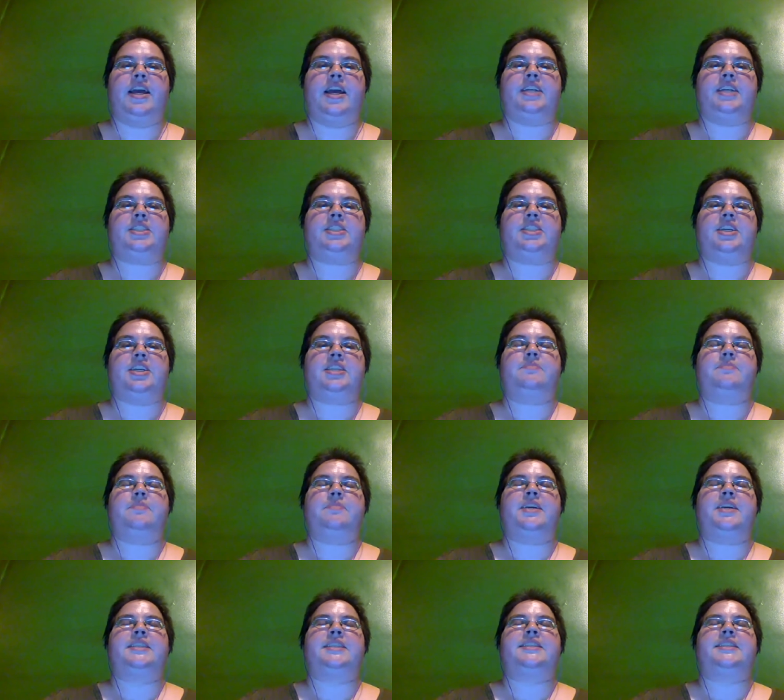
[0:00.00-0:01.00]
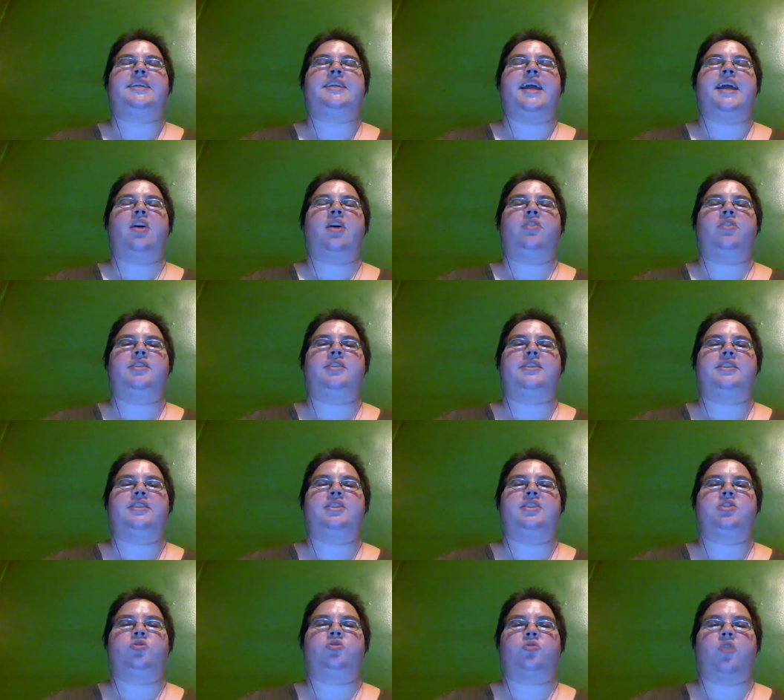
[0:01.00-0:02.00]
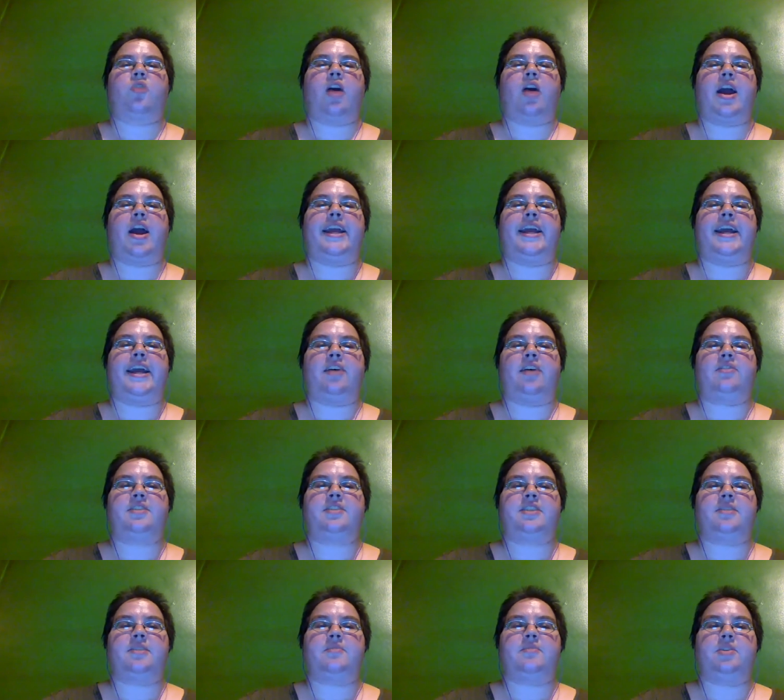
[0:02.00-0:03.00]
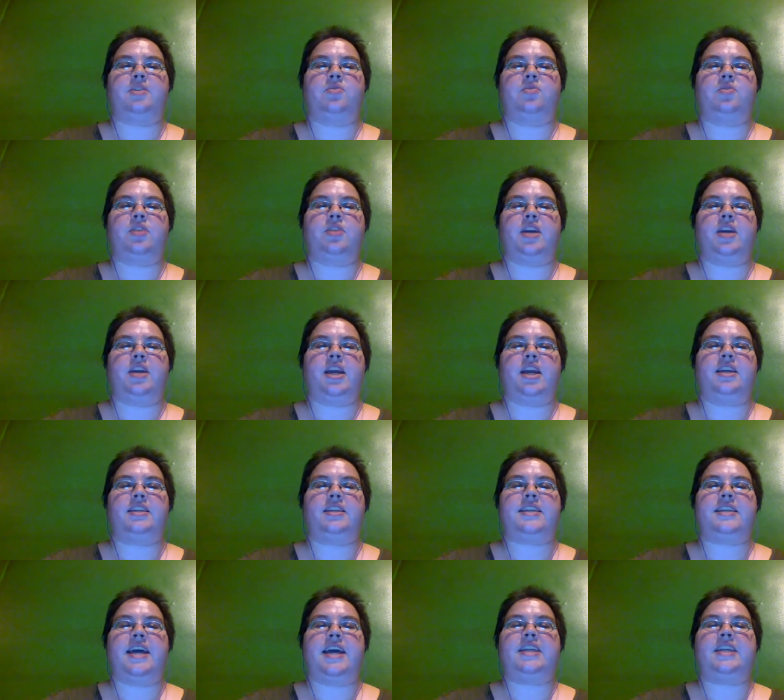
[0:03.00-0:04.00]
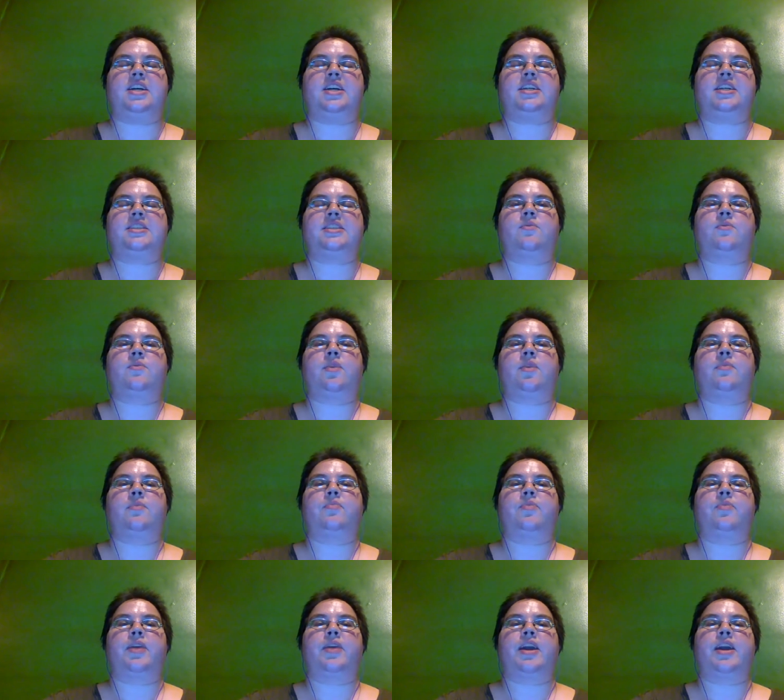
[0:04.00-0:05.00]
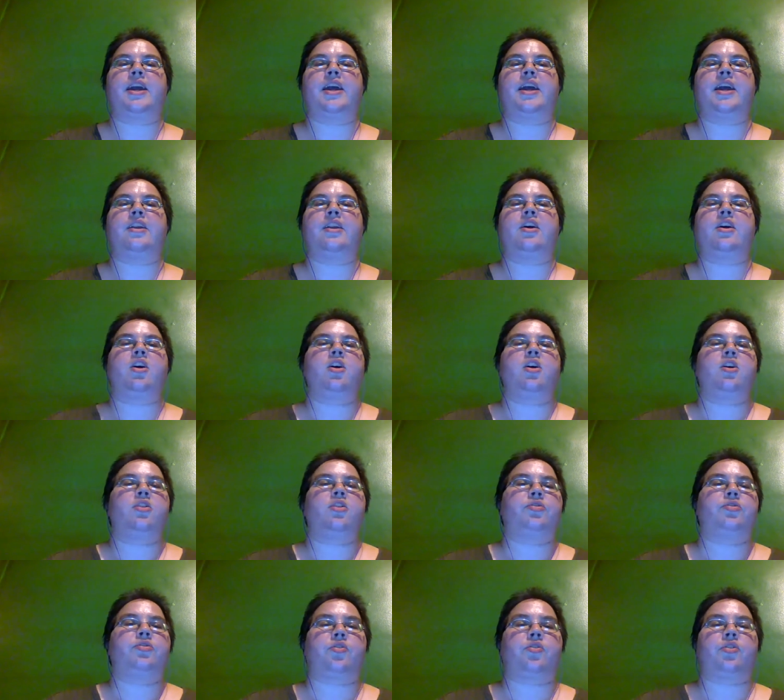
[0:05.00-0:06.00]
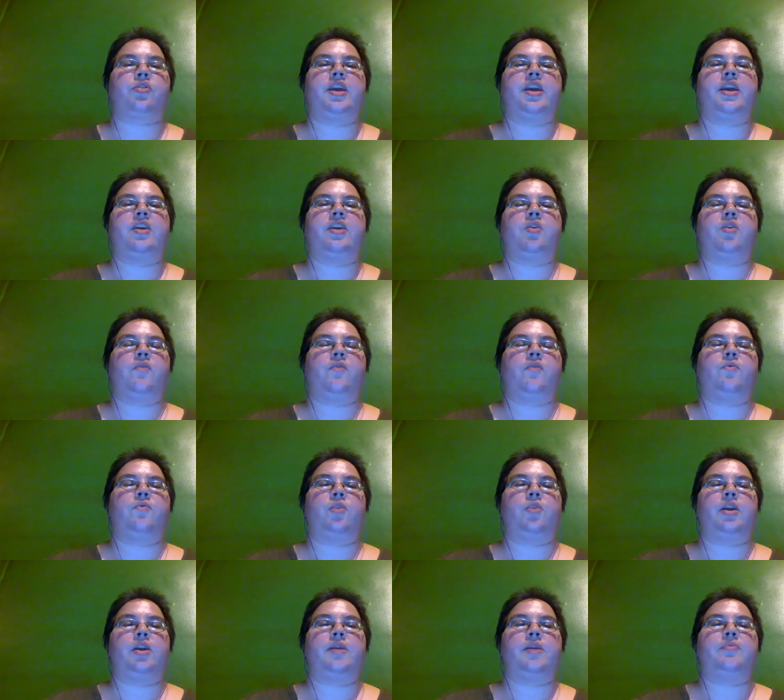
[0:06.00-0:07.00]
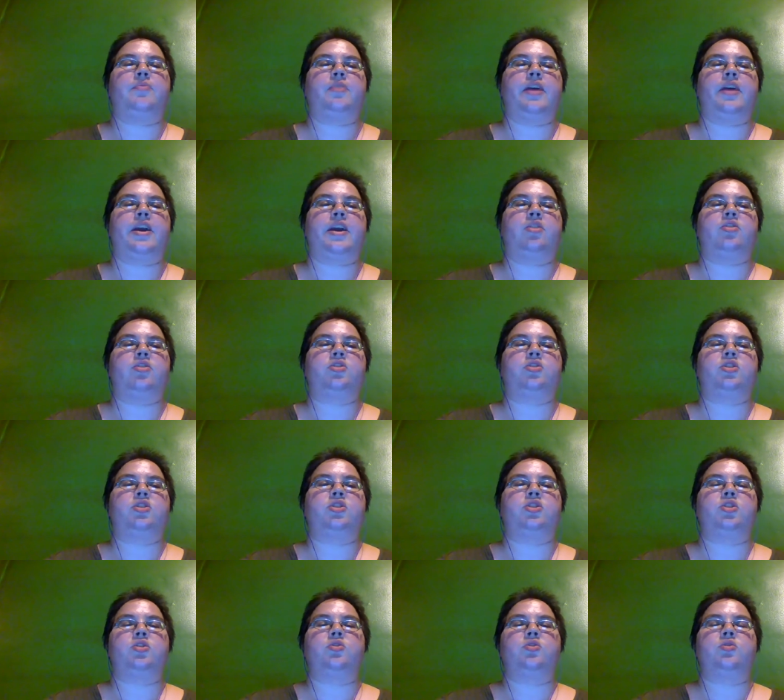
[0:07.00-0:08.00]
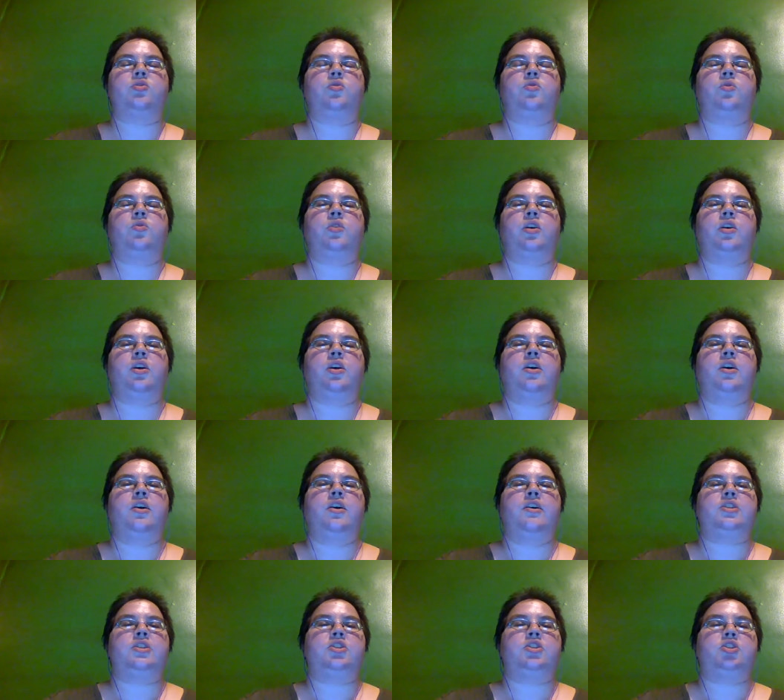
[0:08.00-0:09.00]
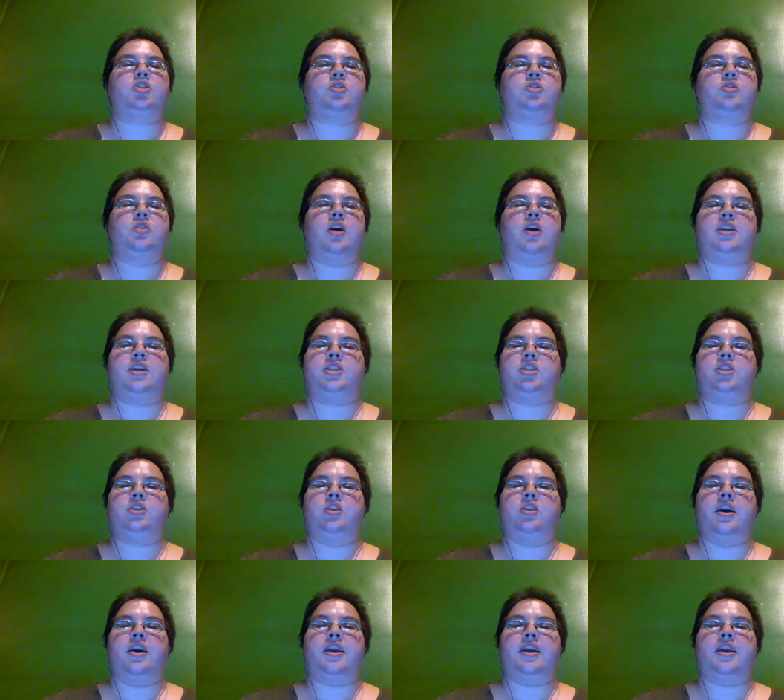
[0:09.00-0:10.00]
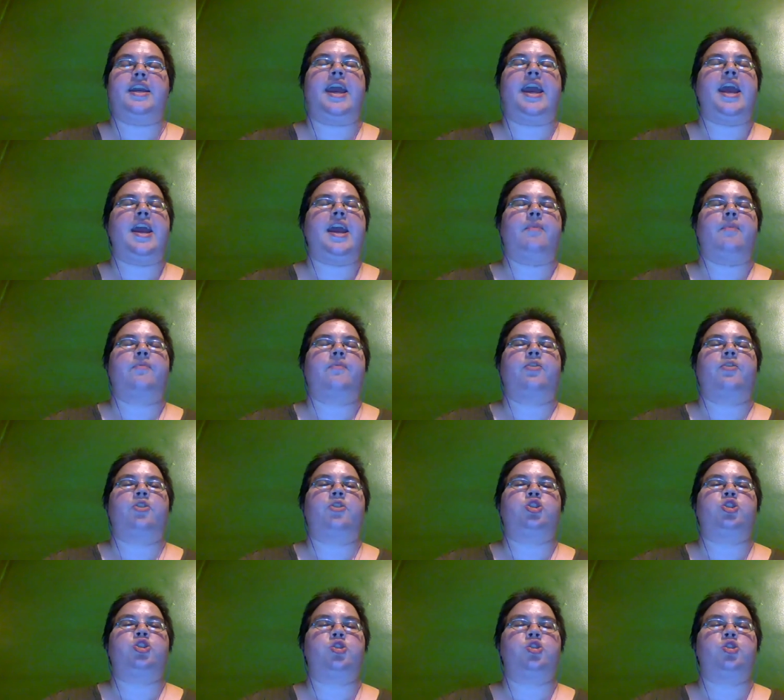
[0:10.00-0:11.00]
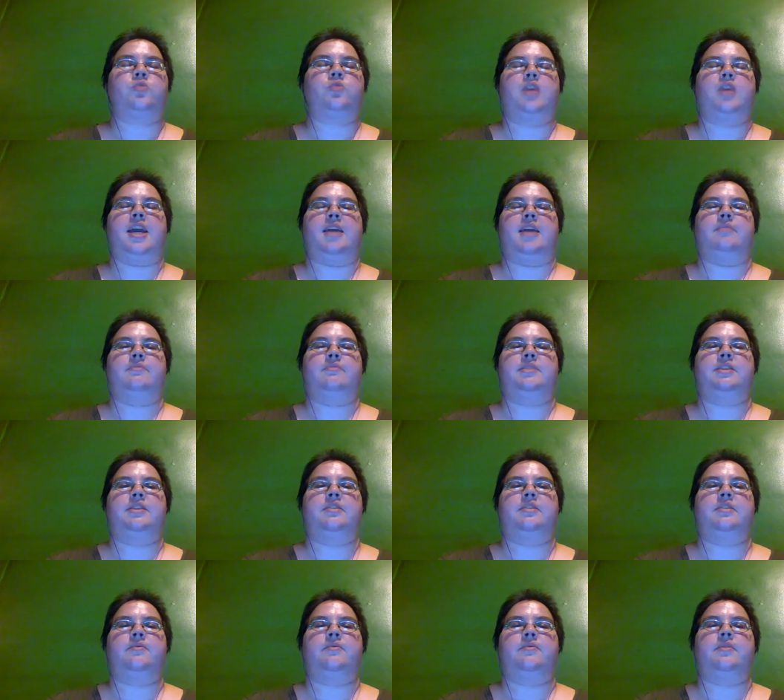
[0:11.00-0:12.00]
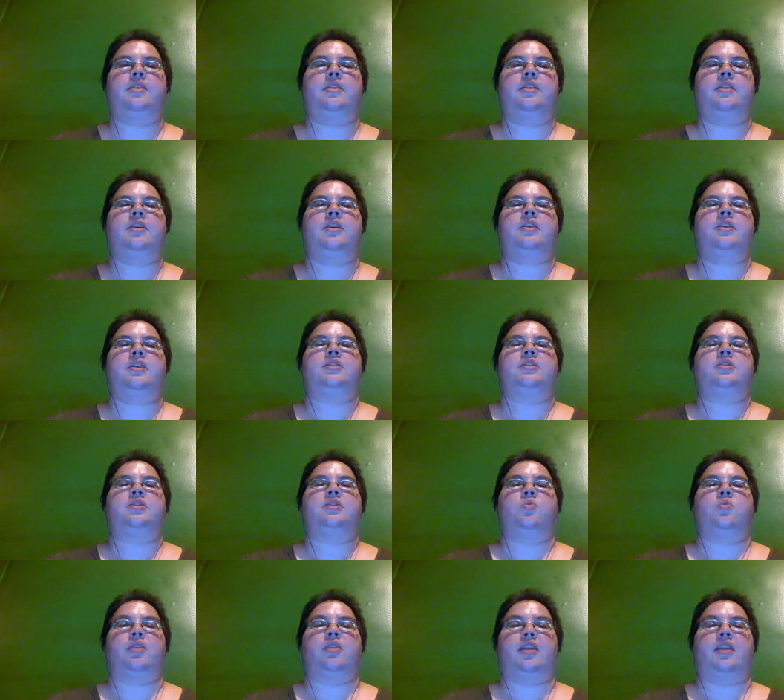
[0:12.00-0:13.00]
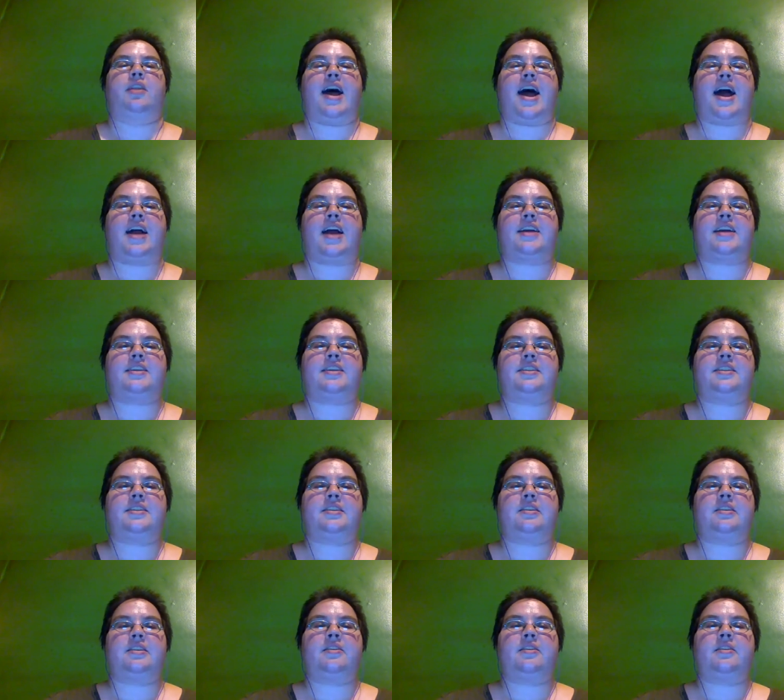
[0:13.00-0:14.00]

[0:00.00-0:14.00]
It just means that Ellis is trying out some new things and doesn't want to bring in 30 or 40 players to a, a camp for two games. So relax,